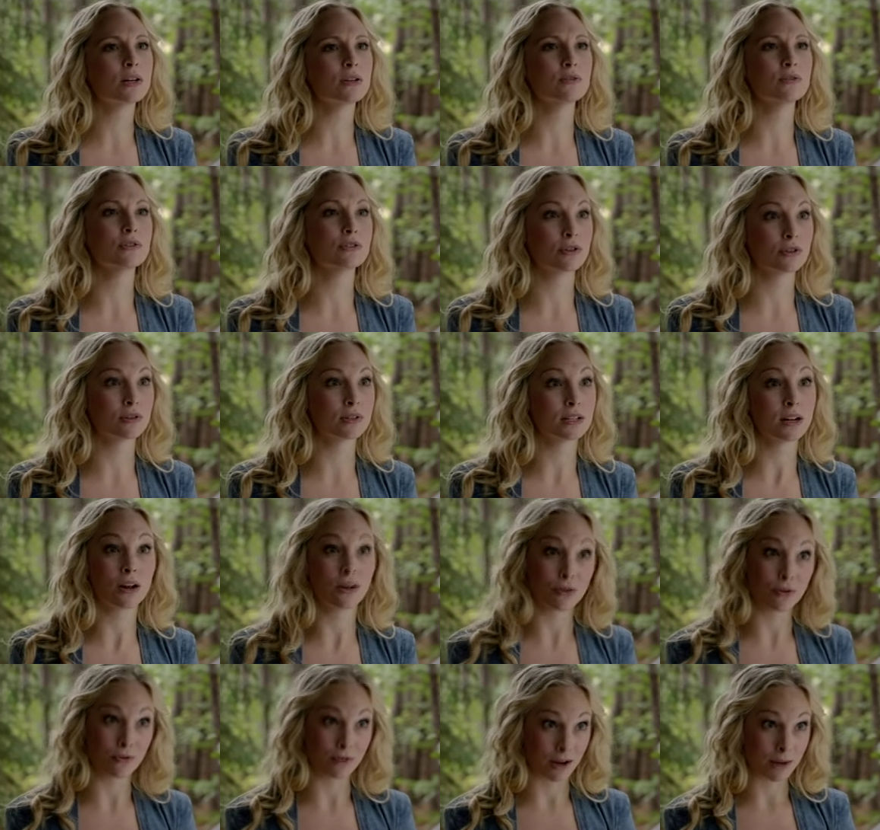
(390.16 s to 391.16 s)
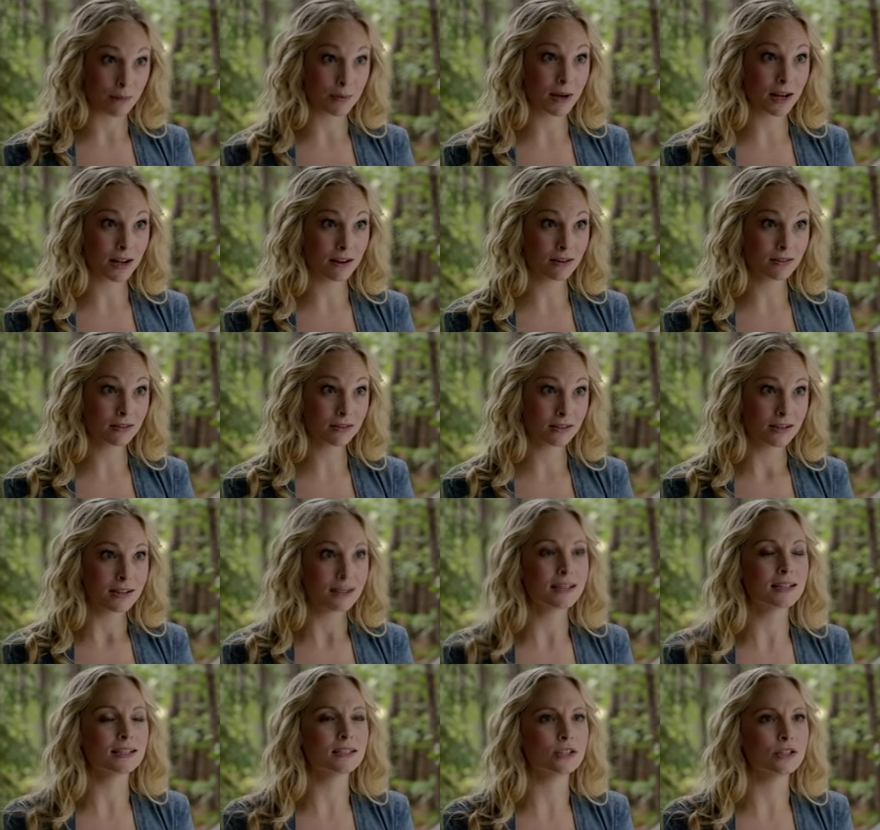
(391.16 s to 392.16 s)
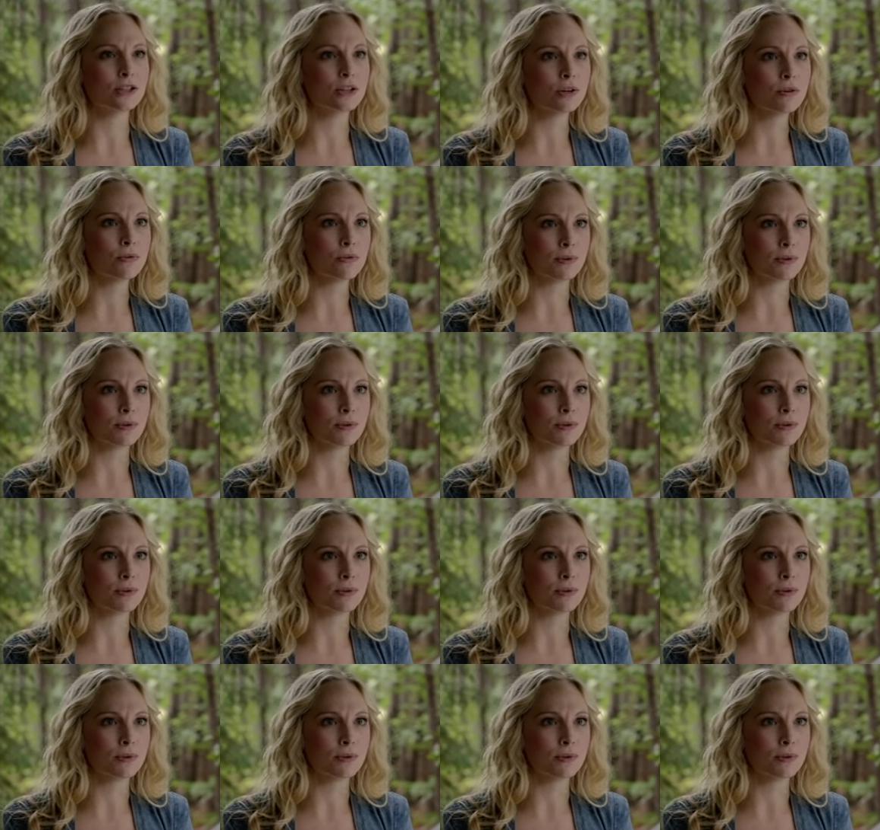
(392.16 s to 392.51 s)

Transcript: one who's turned in other vampires is